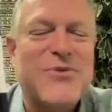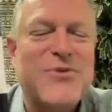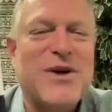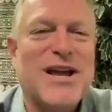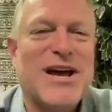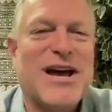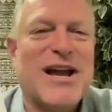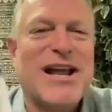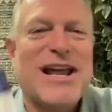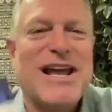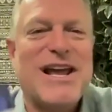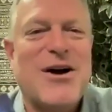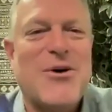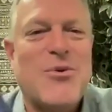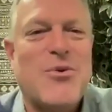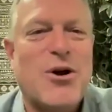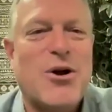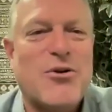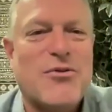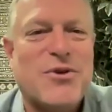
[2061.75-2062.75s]
We got a
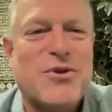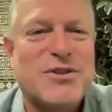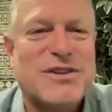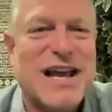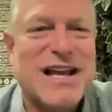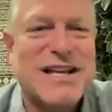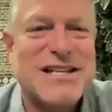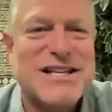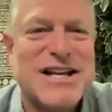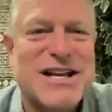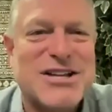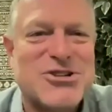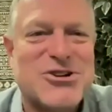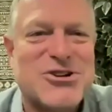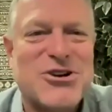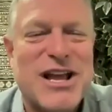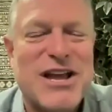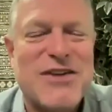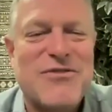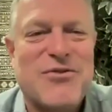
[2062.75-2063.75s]
wonderful text
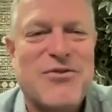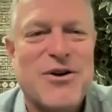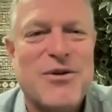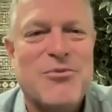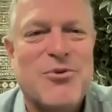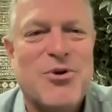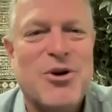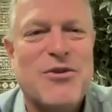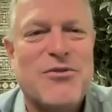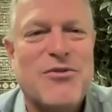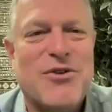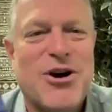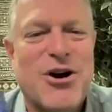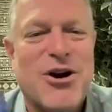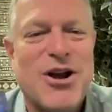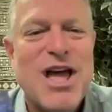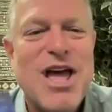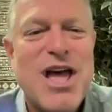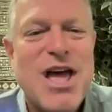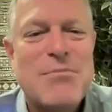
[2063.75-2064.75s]
yesterday from one of
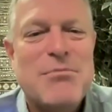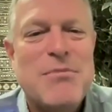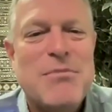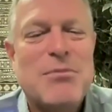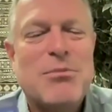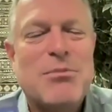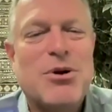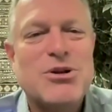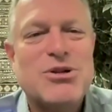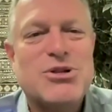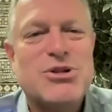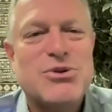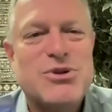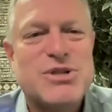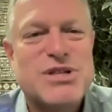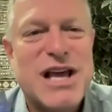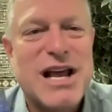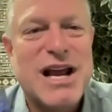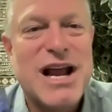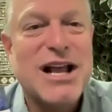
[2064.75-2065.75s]
our members who
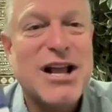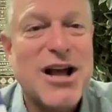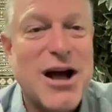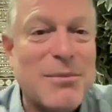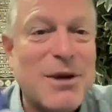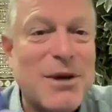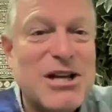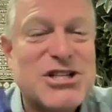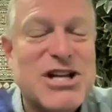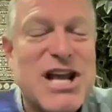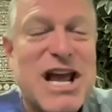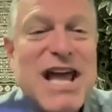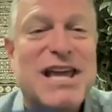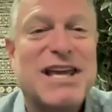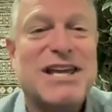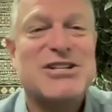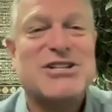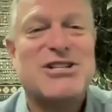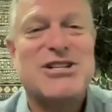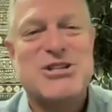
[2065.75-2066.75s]
said, I got my shake,
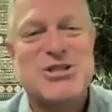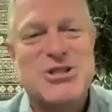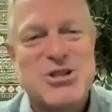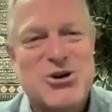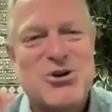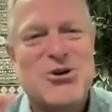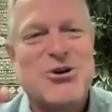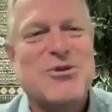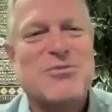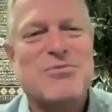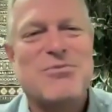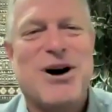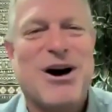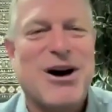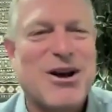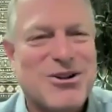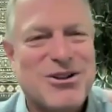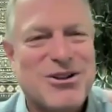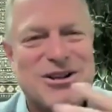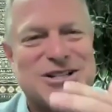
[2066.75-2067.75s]
and she showed her
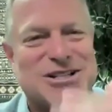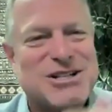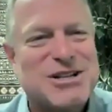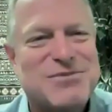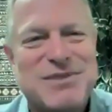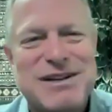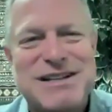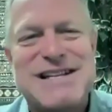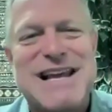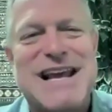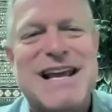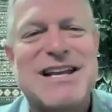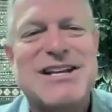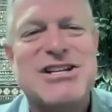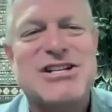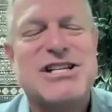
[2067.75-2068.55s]
bottle and she'd been taking.